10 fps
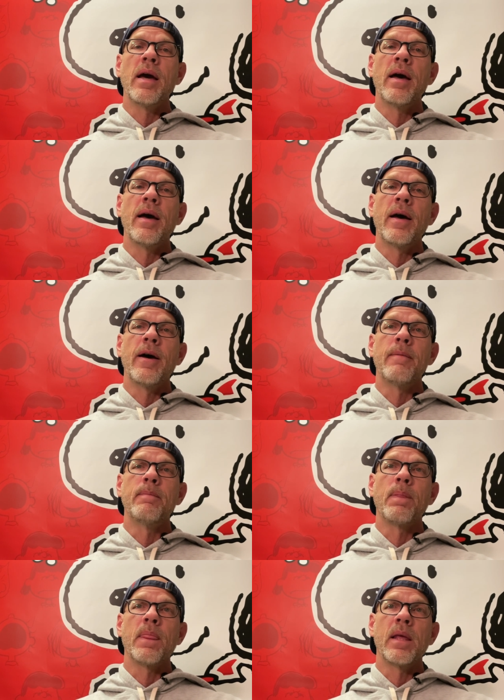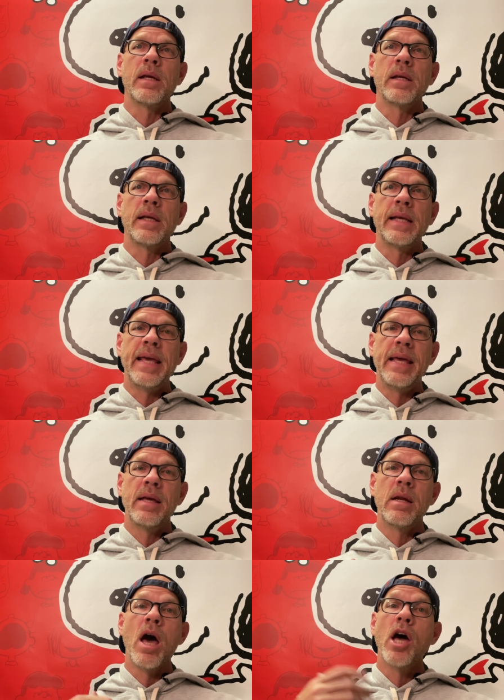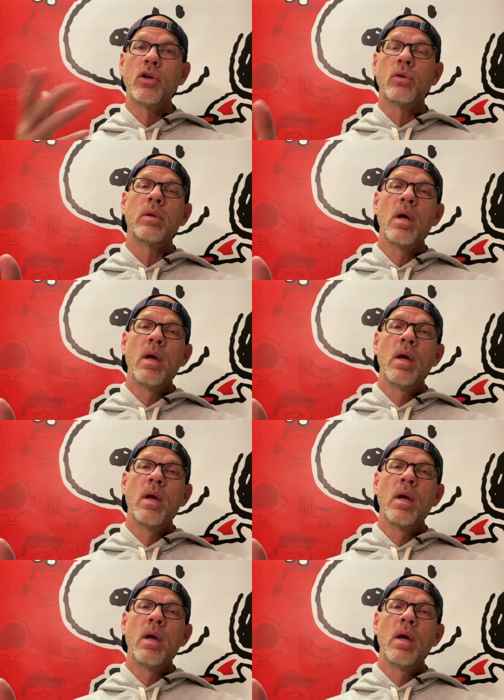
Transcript: um, Ken Hunnell.